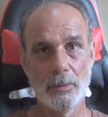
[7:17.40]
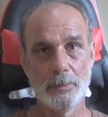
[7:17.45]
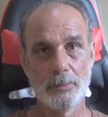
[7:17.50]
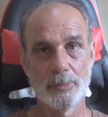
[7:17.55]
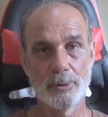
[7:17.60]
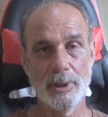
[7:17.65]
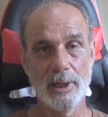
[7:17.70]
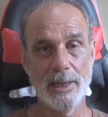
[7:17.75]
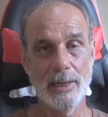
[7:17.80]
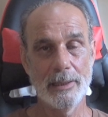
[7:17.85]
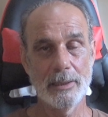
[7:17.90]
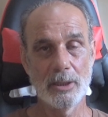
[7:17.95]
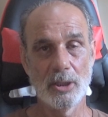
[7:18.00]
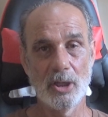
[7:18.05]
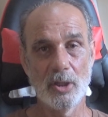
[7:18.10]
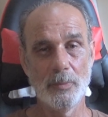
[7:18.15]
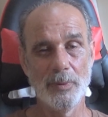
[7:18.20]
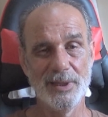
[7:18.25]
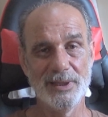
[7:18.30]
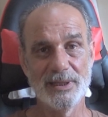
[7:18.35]
praying and
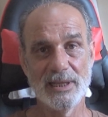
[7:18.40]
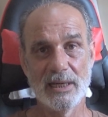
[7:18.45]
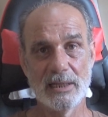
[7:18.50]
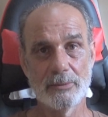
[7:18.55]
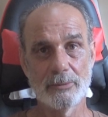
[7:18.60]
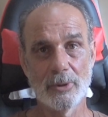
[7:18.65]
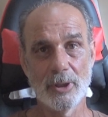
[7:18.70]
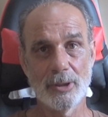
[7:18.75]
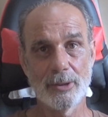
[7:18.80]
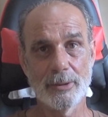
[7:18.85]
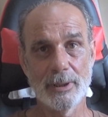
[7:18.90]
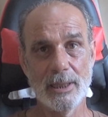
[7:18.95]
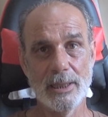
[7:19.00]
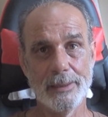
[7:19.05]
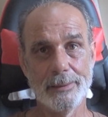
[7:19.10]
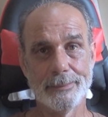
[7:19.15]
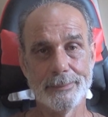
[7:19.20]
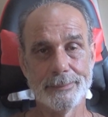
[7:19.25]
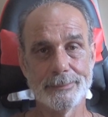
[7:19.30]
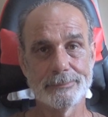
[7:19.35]
hoping that it worked great.
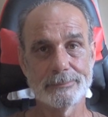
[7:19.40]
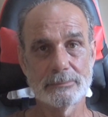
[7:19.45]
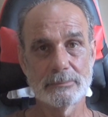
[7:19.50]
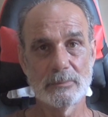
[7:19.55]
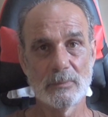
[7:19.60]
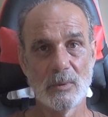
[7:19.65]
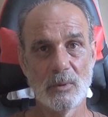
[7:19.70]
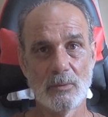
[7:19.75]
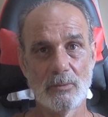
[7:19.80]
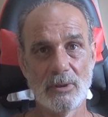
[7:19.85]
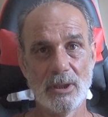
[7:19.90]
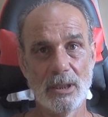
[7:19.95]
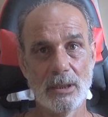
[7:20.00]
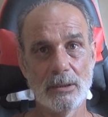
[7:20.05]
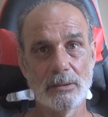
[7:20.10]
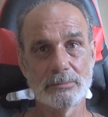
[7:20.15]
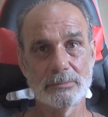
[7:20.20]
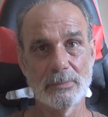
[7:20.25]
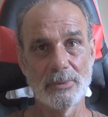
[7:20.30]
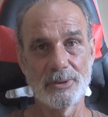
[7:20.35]

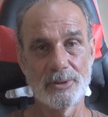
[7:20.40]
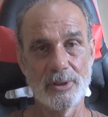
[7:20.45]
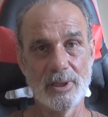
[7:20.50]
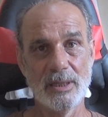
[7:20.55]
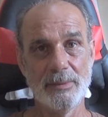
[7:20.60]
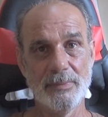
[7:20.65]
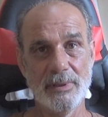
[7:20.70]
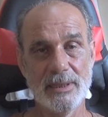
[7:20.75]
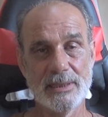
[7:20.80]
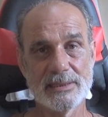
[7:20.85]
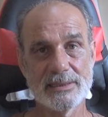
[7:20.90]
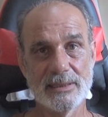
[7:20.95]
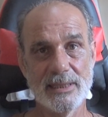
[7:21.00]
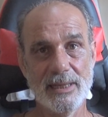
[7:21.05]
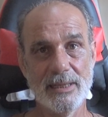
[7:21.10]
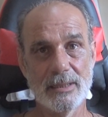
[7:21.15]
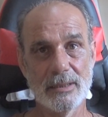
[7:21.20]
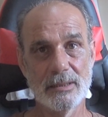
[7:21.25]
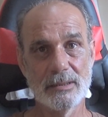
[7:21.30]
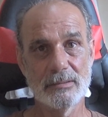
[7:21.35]
Well, 30 minutes
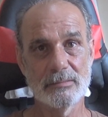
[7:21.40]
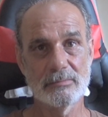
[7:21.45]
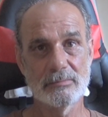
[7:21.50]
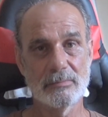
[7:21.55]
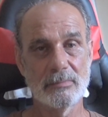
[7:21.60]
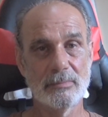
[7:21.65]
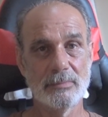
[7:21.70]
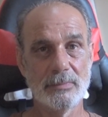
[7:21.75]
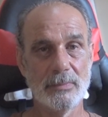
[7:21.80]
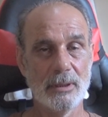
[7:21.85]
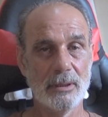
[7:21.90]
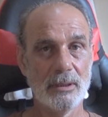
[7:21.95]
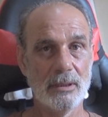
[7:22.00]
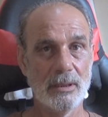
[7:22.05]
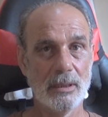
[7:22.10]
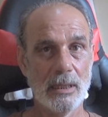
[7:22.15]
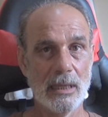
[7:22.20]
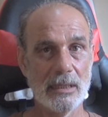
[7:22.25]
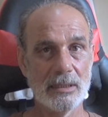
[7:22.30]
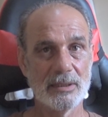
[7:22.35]
later,
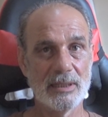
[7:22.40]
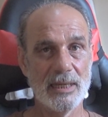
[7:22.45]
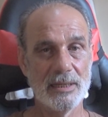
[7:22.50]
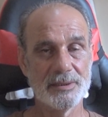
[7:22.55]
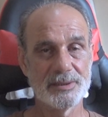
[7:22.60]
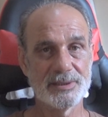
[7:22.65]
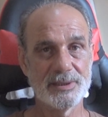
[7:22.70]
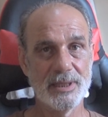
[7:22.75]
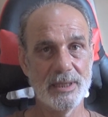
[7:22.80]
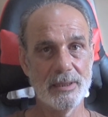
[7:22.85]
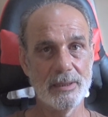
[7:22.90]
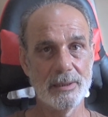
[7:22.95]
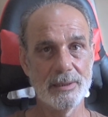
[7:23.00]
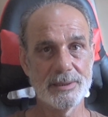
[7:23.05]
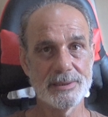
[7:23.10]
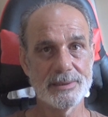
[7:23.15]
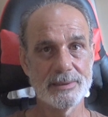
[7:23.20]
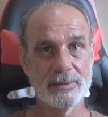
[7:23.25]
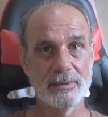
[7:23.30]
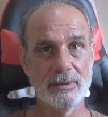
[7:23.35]
I go
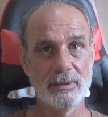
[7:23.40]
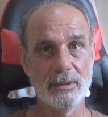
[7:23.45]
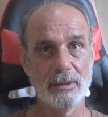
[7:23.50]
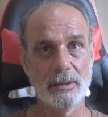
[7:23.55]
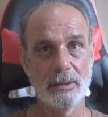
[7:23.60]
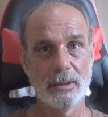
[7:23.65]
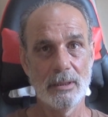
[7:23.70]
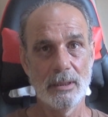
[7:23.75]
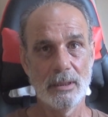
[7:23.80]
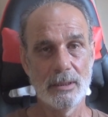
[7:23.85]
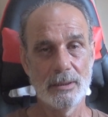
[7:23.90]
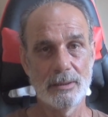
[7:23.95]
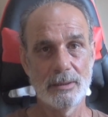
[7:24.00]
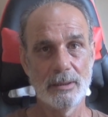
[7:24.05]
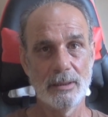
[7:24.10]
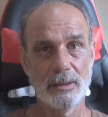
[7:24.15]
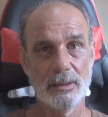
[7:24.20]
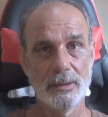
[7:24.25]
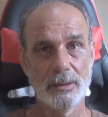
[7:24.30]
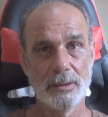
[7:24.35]
downstairs,
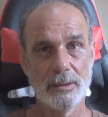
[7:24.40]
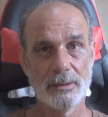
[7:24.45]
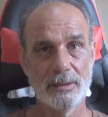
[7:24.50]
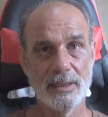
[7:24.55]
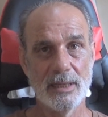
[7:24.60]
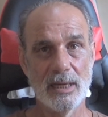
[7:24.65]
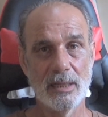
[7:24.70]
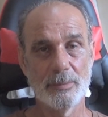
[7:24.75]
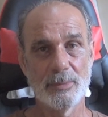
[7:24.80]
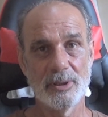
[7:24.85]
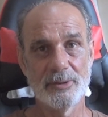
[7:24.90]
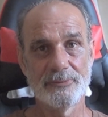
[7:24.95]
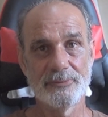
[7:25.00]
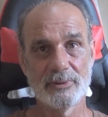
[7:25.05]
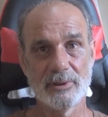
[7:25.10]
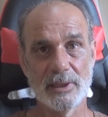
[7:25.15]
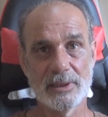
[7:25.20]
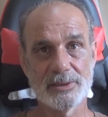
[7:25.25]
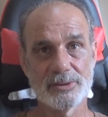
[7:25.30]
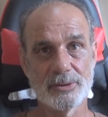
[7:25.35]
the Imar
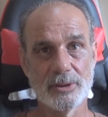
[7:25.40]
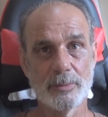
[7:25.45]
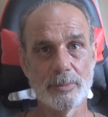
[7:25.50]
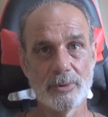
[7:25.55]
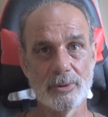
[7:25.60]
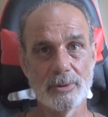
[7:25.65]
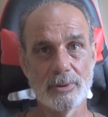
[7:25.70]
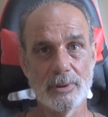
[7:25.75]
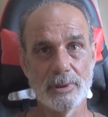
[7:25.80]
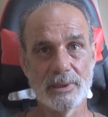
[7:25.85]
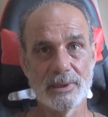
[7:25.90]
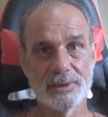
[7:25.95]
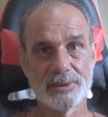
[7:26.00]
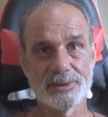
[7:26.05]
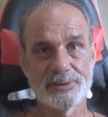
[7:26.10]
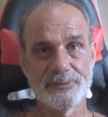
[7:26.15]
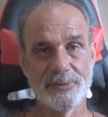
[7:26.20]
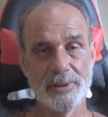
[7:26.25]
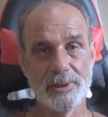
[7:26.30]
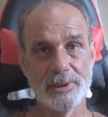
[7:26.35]
Flex turbo cooker was
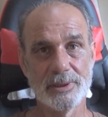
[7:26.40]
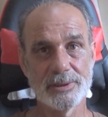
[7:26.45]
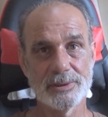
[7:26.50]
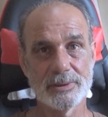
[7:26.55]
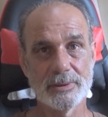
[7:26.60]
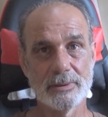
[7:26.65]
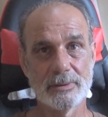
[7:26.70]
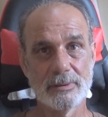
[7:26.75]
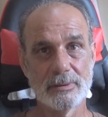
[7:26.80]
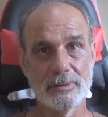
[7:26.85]
finished.